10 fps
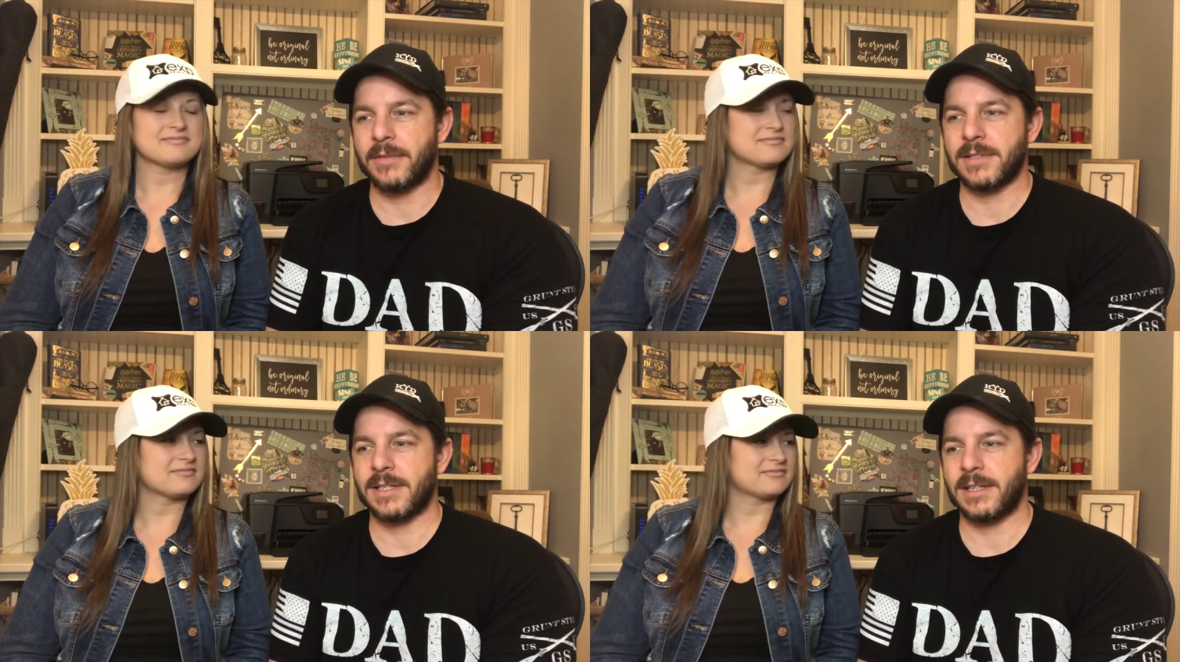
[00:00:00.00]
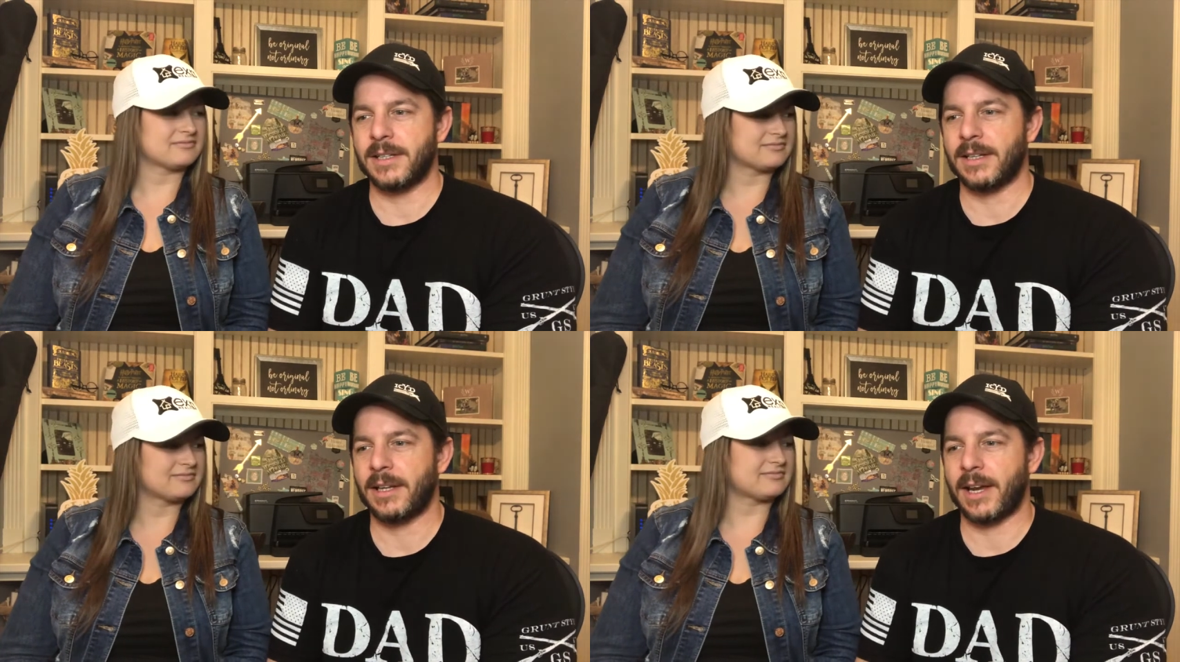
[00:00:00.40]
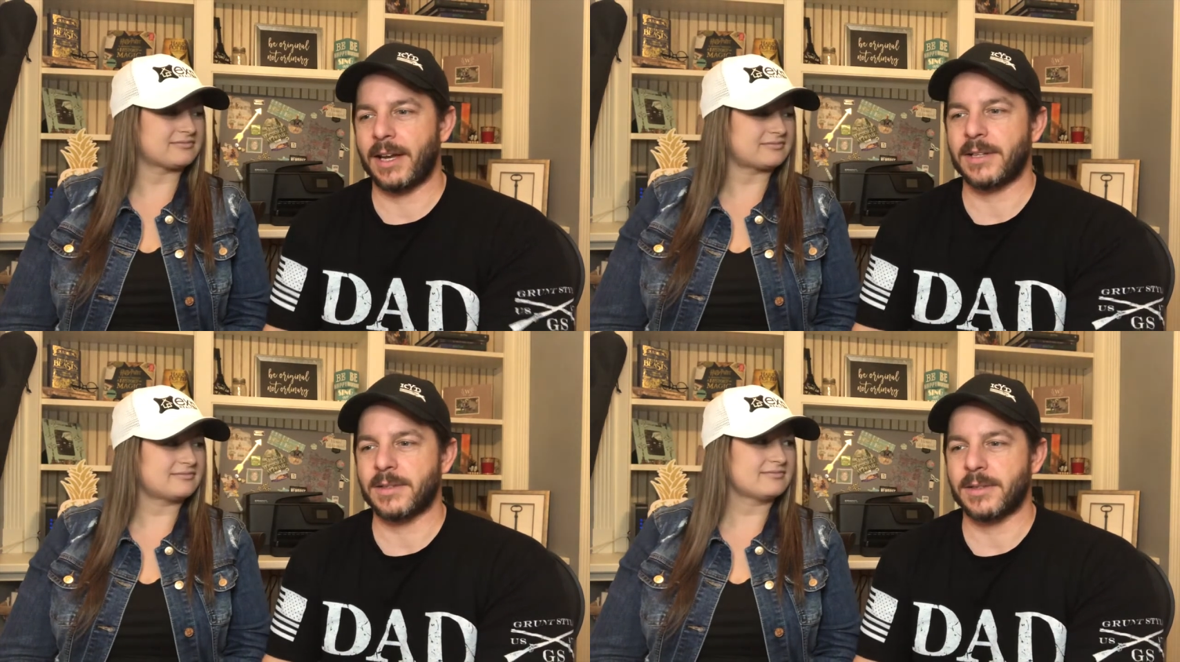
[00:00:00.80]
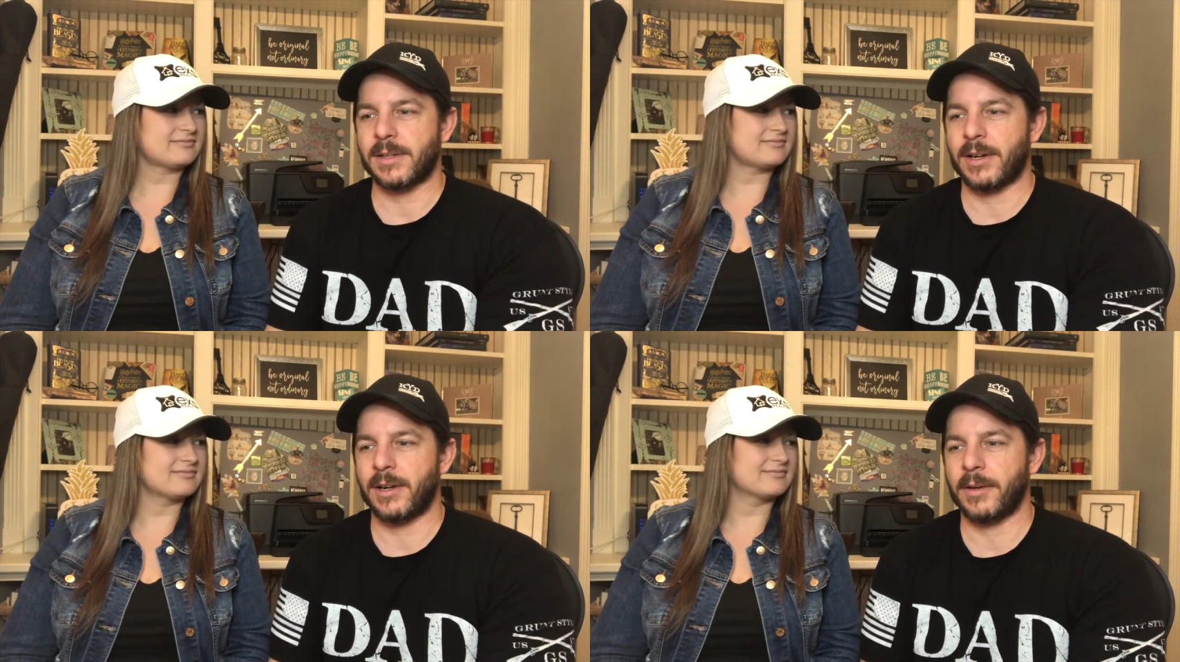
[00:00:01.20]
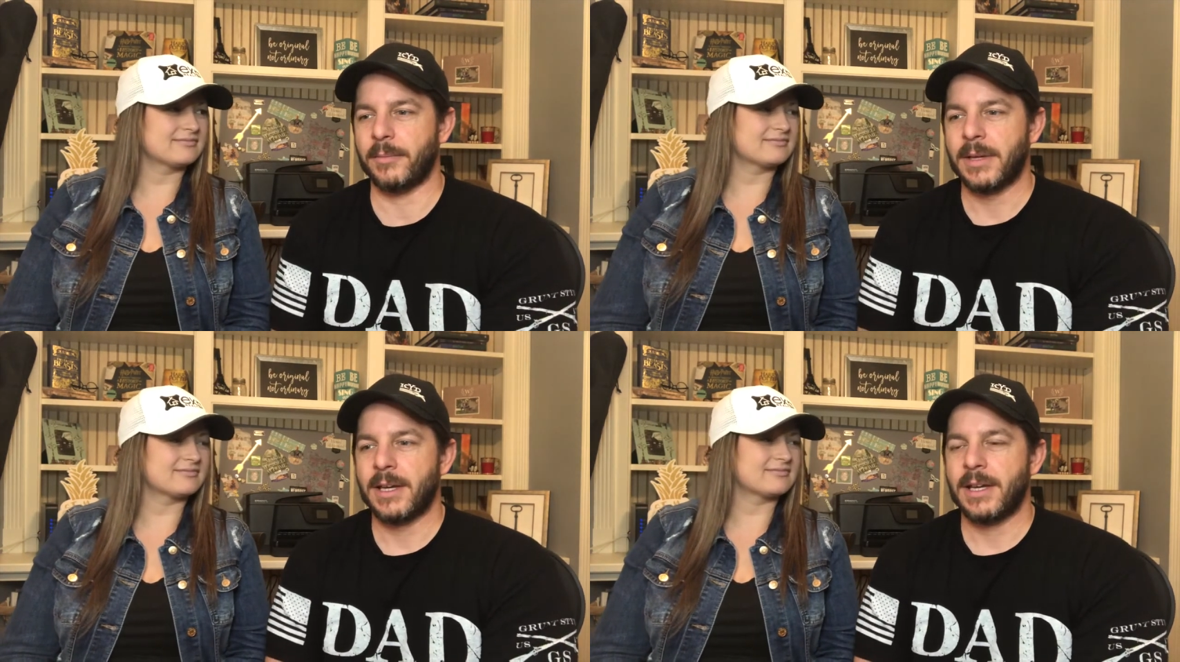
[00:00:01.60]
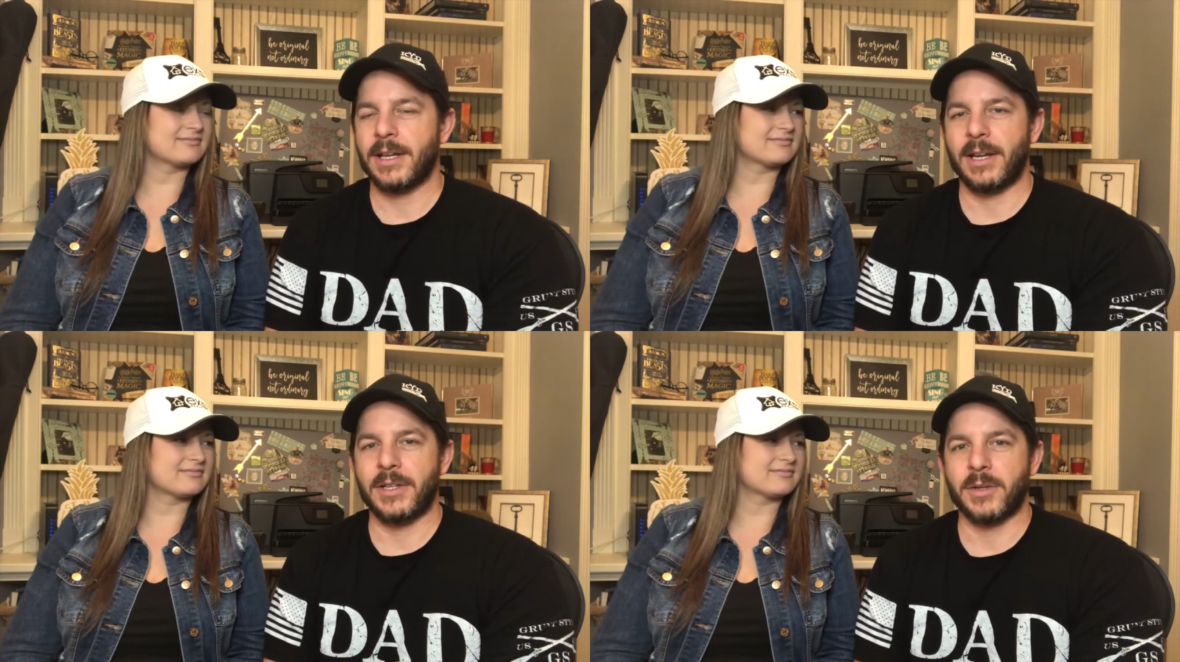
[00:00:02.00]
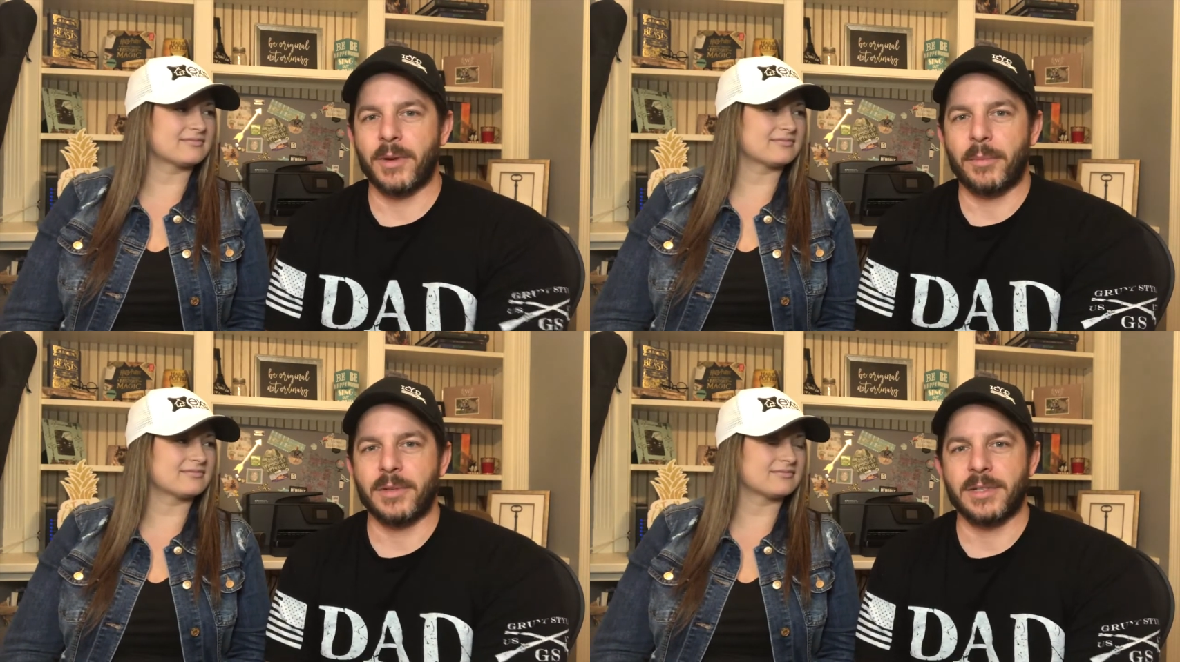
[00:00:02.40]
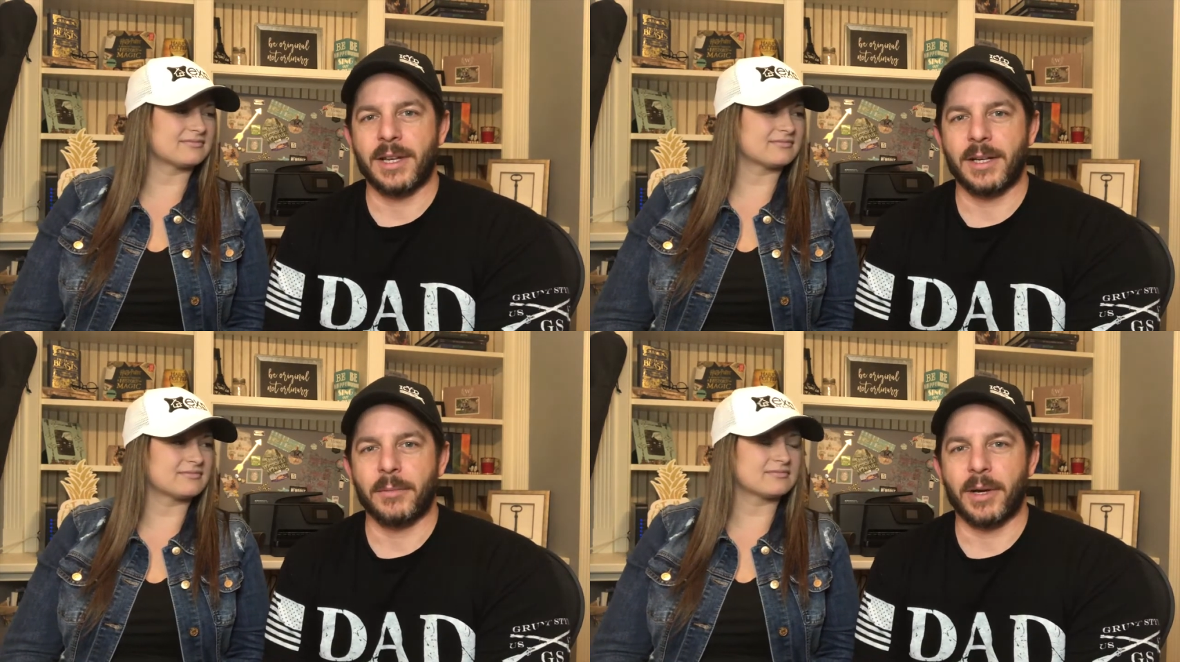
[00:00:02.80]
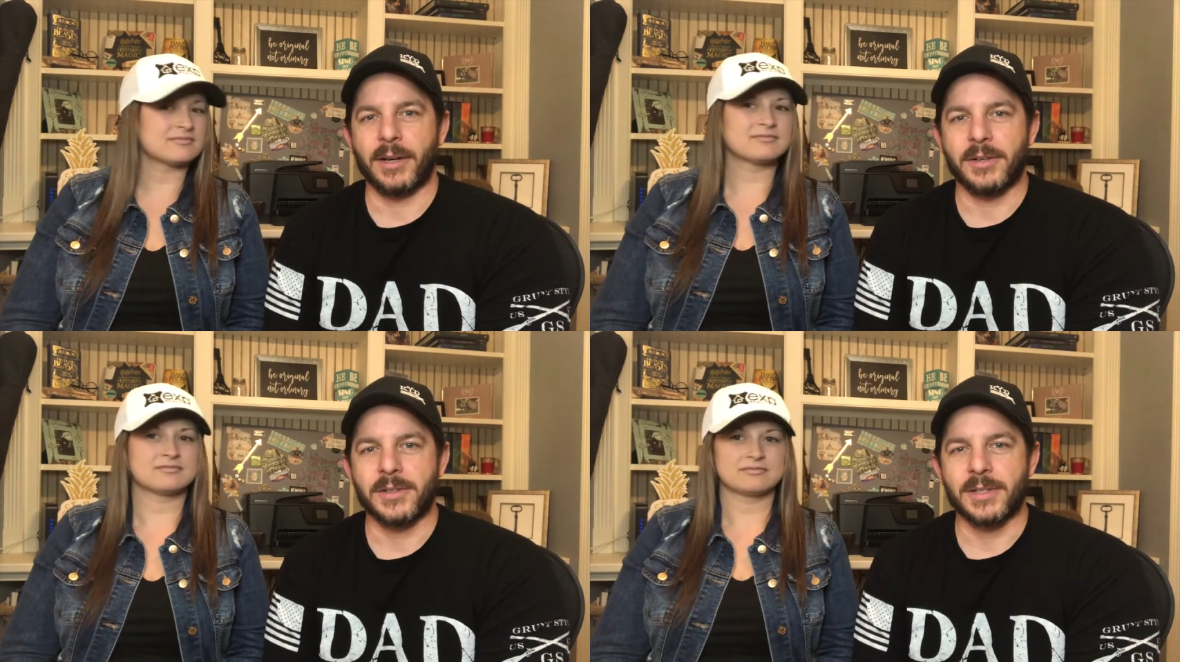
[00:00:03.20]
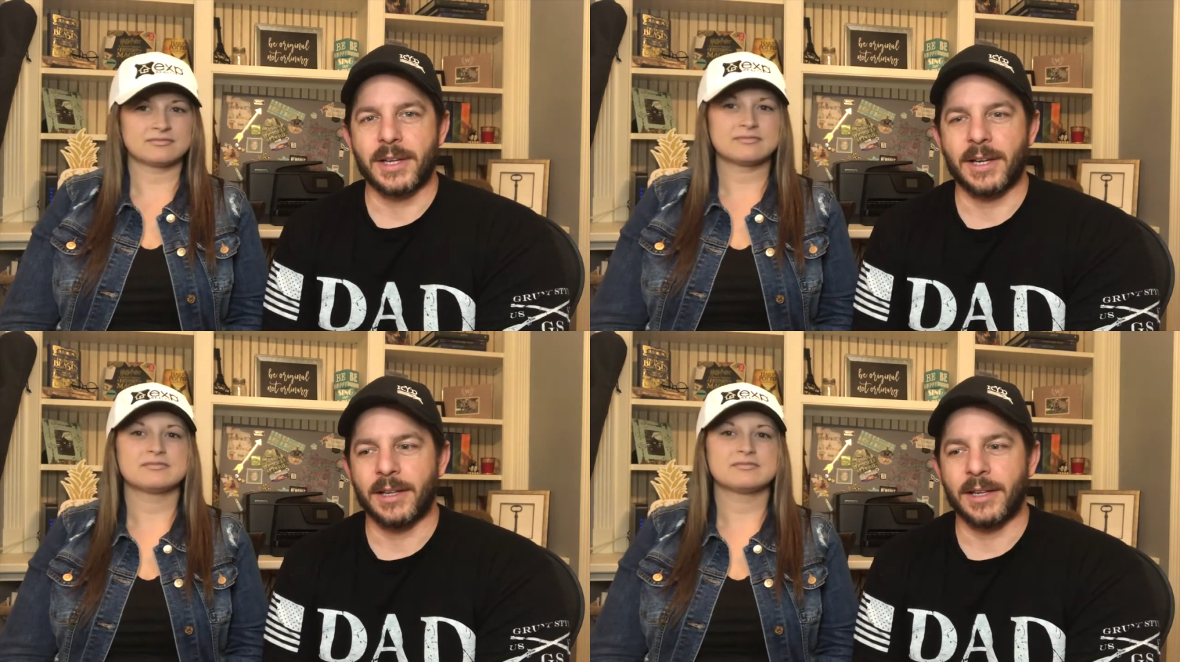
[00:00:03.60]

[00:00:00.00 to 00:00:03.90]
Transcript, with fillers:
Speaker 1: I've seen it as um, an agent representing buyers.